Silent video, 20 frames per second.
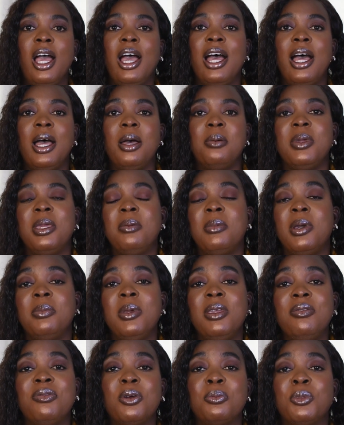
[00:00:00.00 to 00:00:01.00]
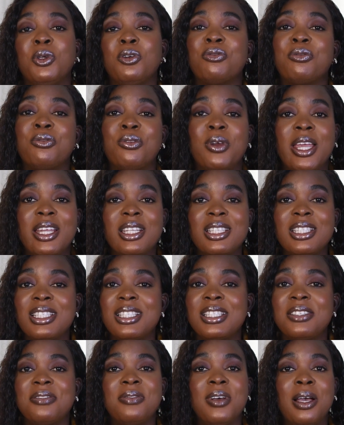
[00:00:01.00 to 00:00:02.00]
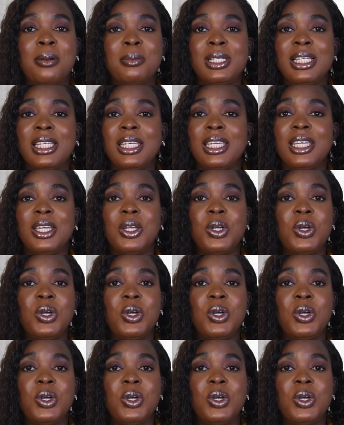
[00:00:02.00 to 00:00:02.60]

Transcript: It might be from your friends, family,